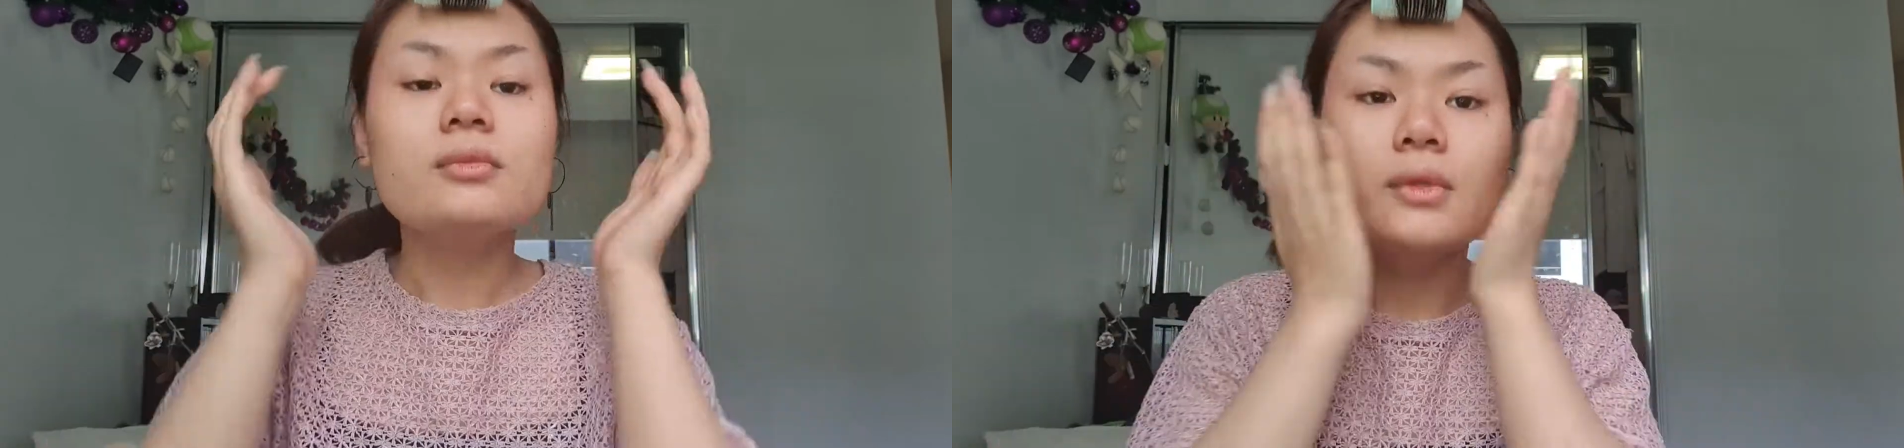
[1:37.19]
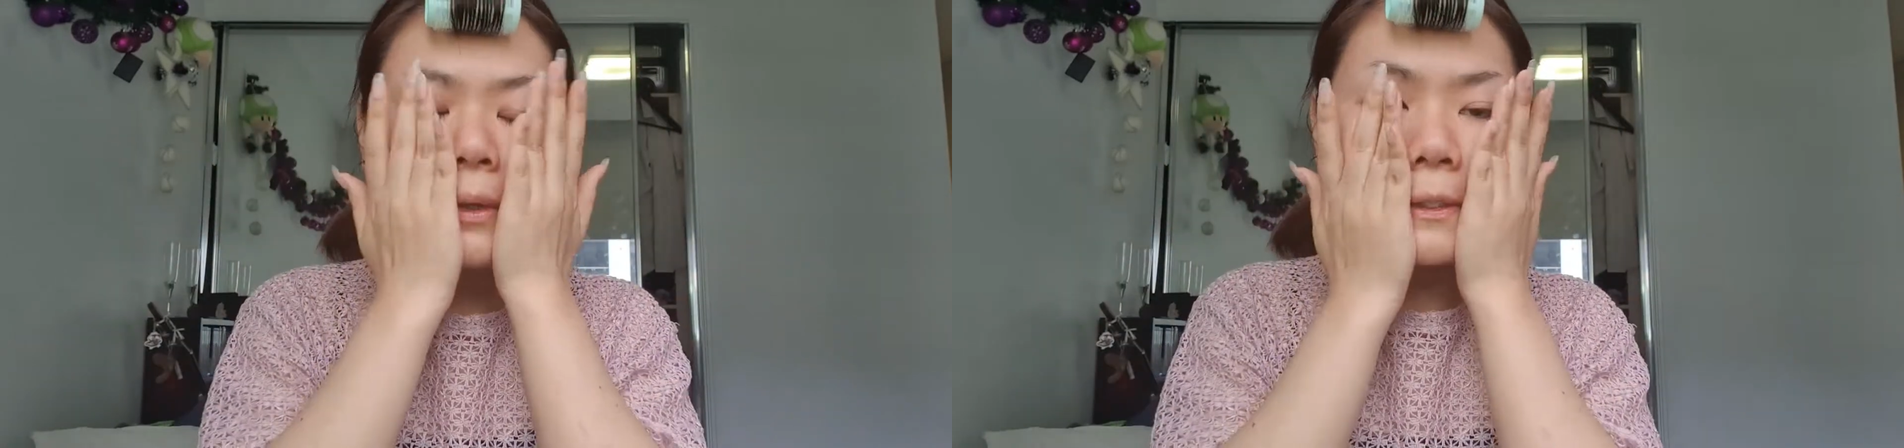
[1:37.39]

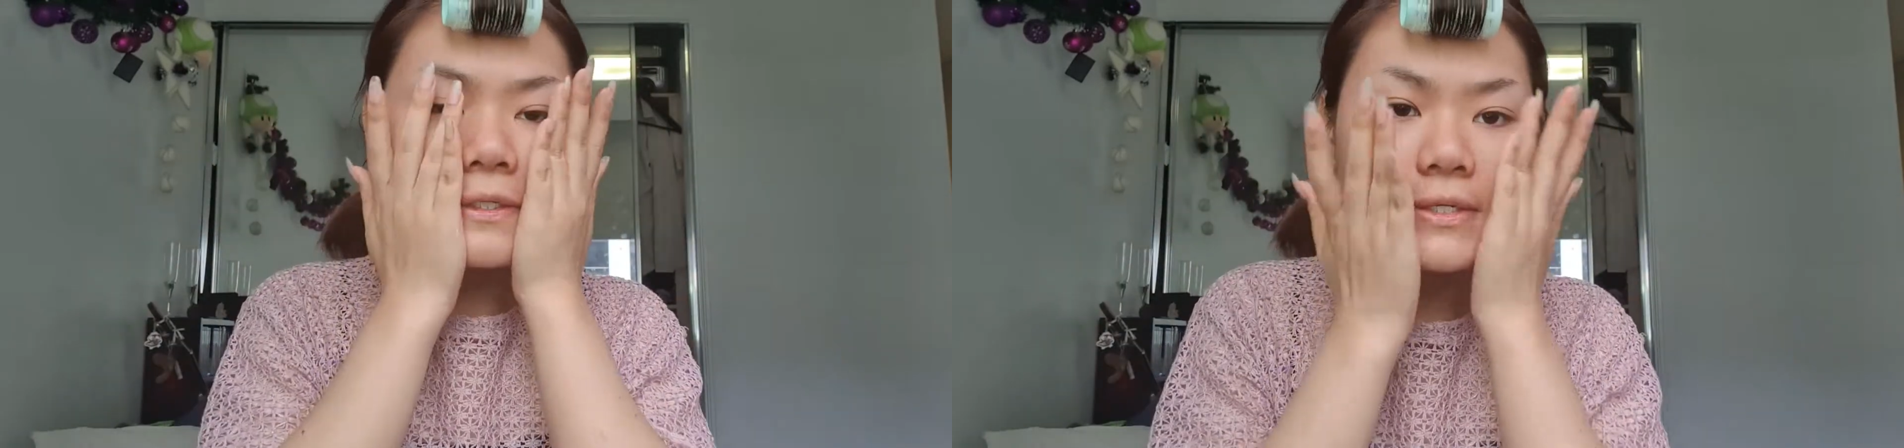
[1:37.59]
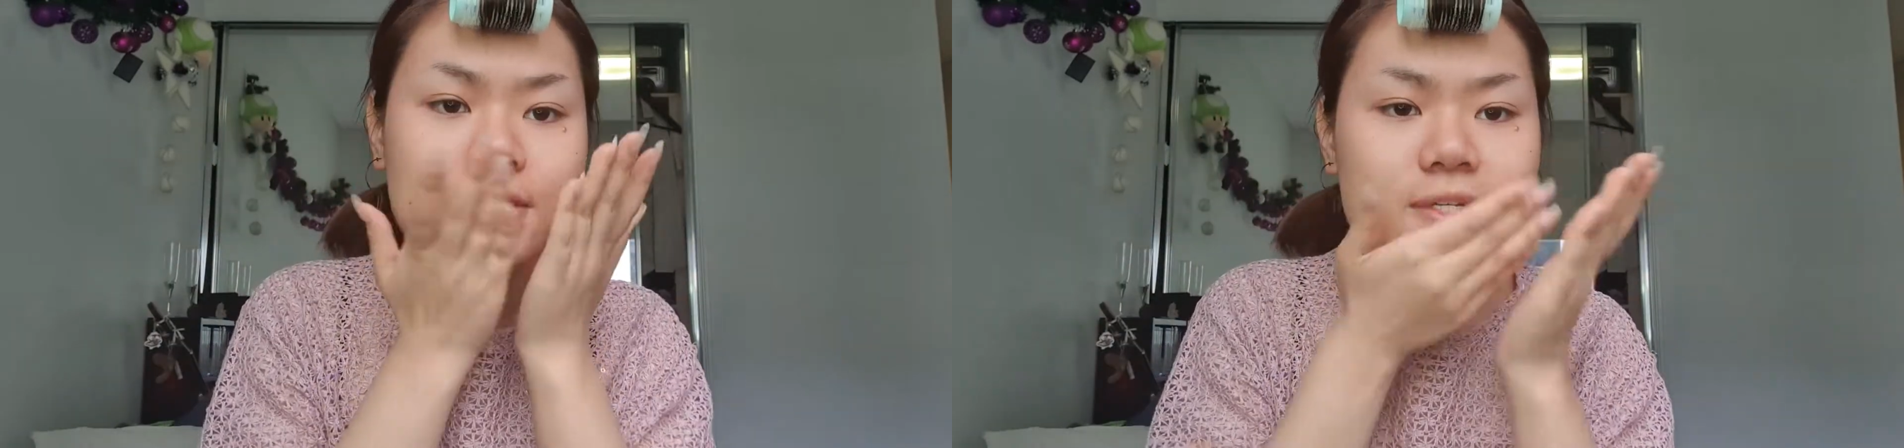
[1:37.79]
Yeah, so
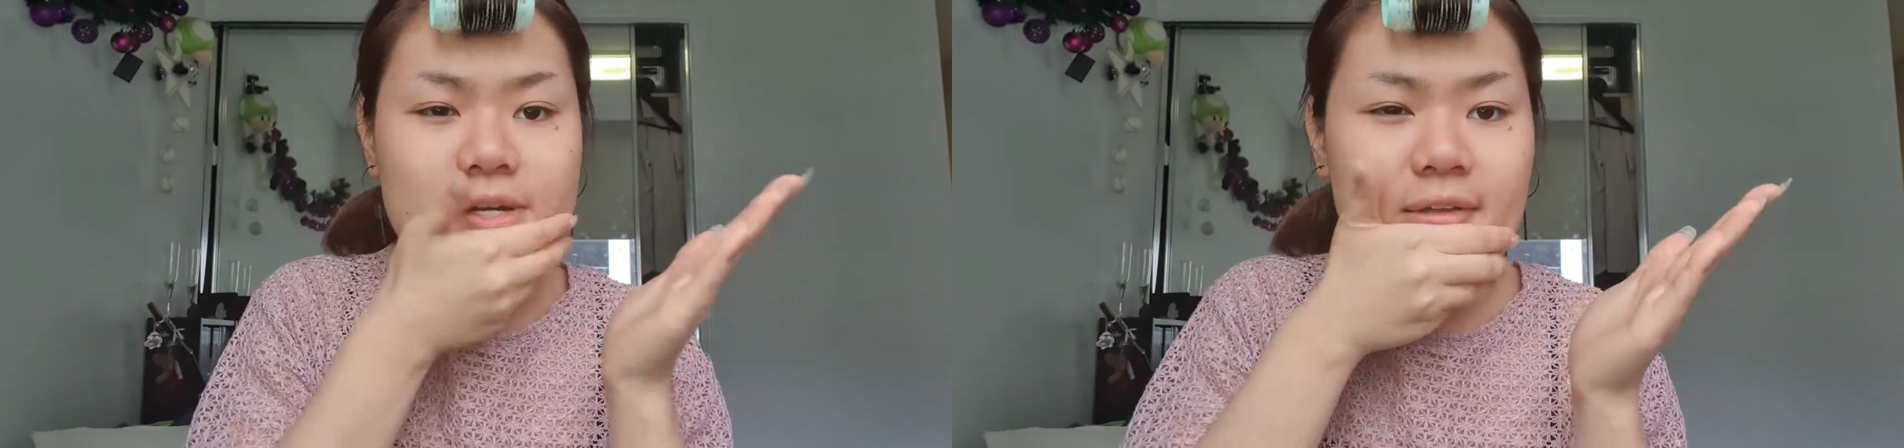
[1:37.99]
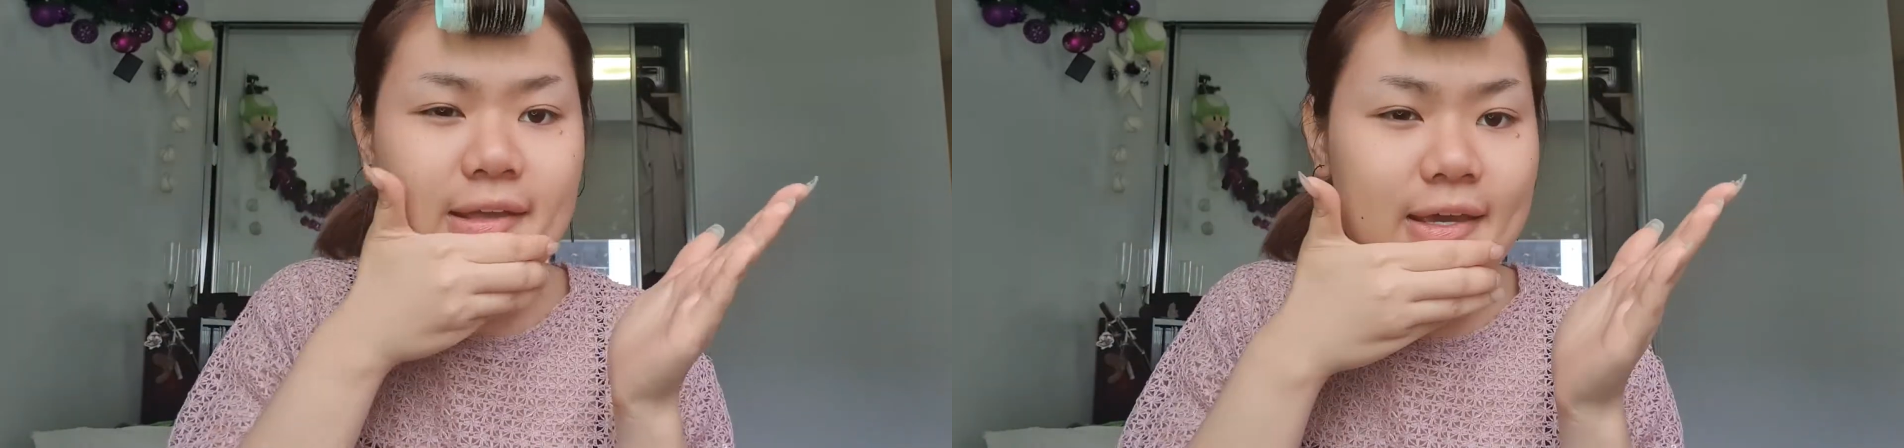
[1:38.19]

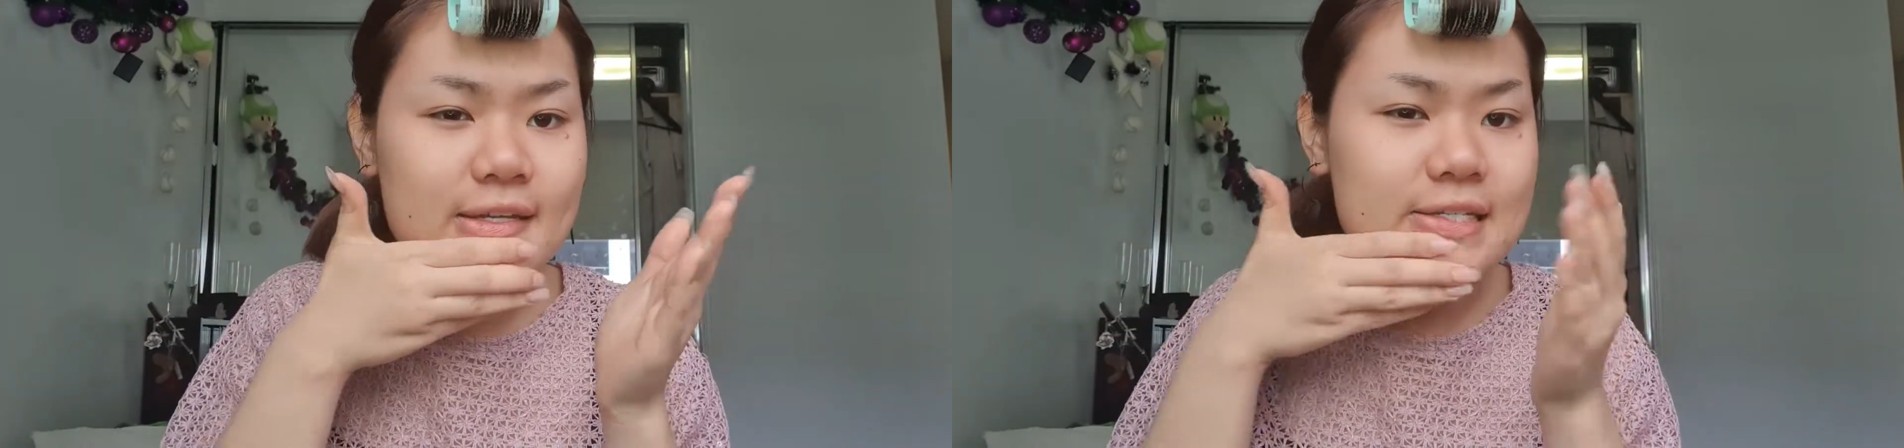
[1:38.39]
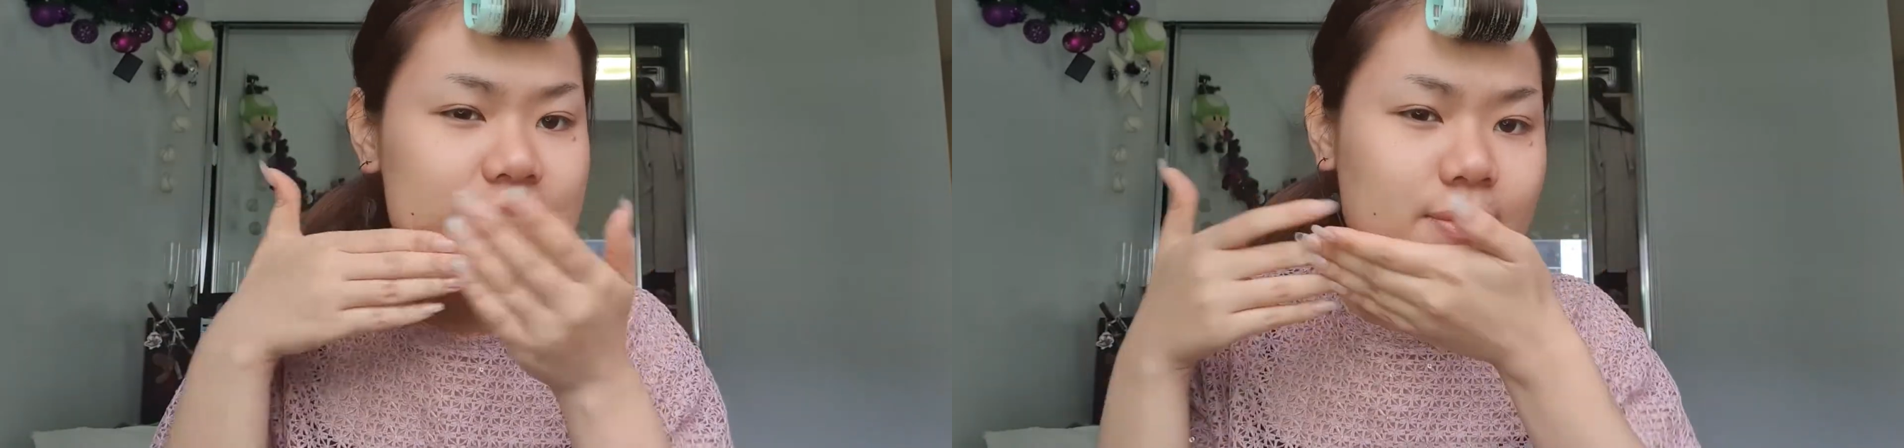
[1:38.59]
usually I
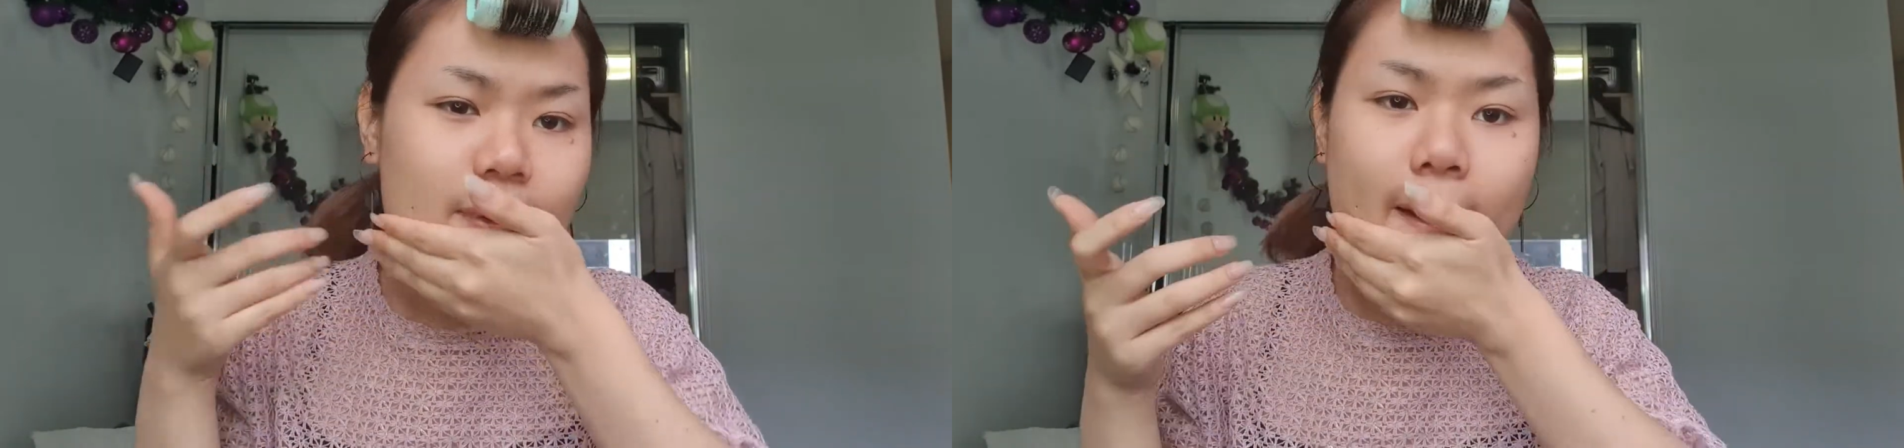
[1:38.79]
just